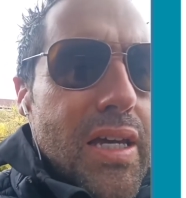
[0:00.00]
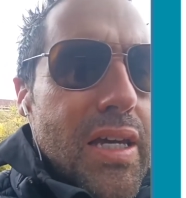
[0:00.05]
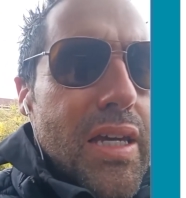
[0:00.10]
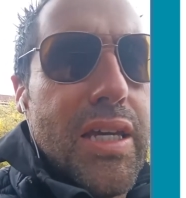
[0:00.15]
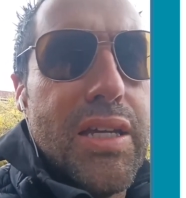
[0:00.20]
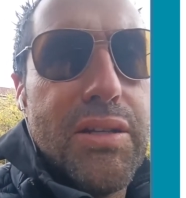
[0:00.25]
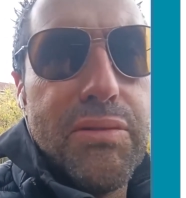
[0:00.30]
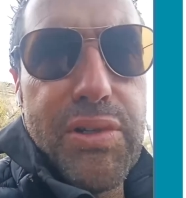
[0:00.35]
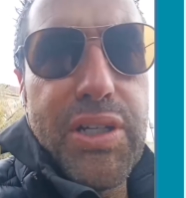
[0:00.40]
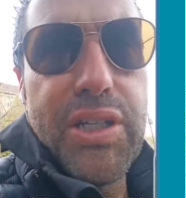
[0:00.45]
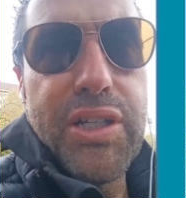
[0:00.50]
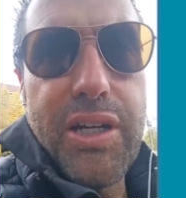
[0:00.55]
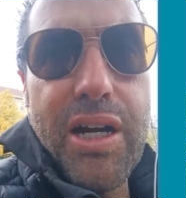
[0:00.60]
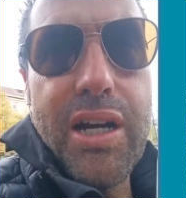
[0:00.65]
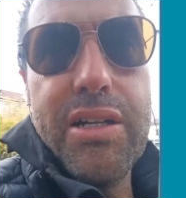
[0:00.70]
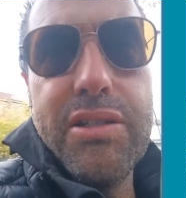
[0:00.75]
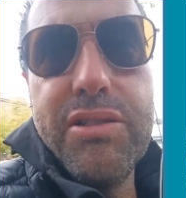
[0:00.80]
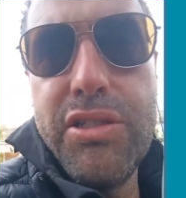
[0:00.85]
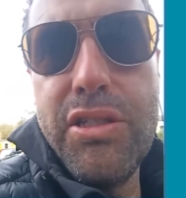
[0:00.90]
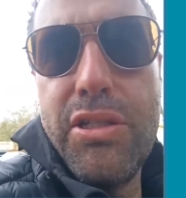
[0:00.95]
in
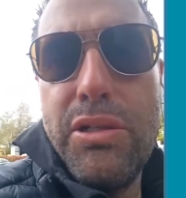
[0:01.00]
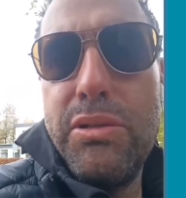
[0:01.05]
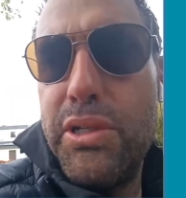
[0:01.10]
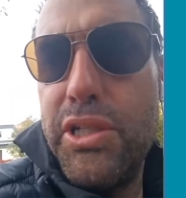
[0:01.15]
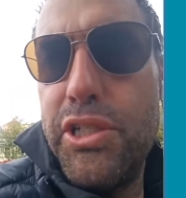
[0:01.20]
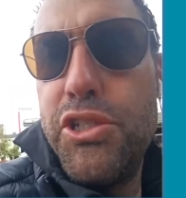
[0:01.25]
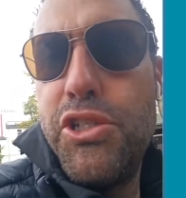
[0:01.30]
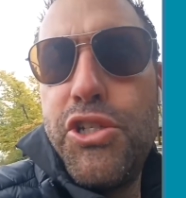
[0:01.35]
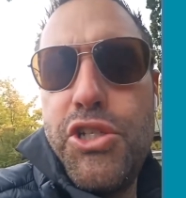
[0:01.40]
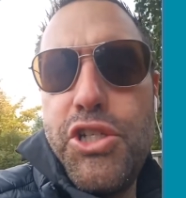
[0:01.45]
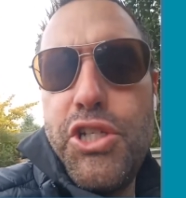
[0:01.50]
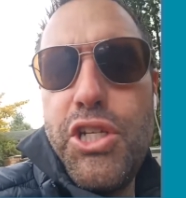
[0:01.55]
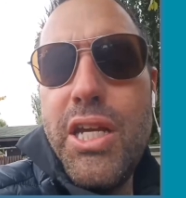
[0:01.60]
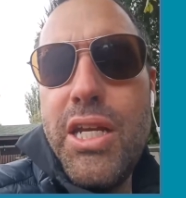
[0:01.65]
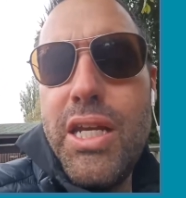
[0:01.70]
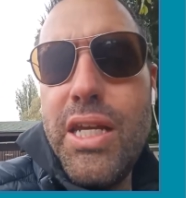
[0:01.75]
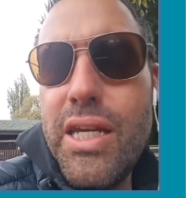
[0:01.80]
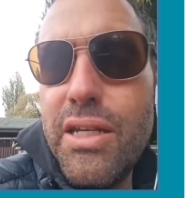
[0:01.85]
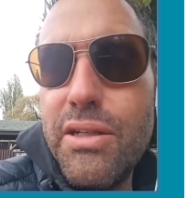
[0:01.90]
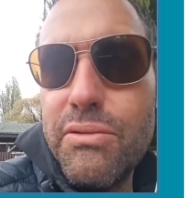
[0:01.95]
regards to a
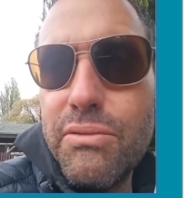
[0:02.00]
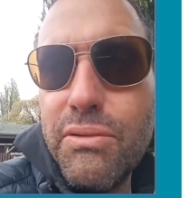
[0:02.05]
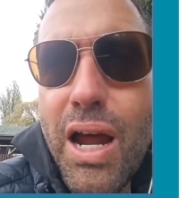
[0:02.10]
shitty and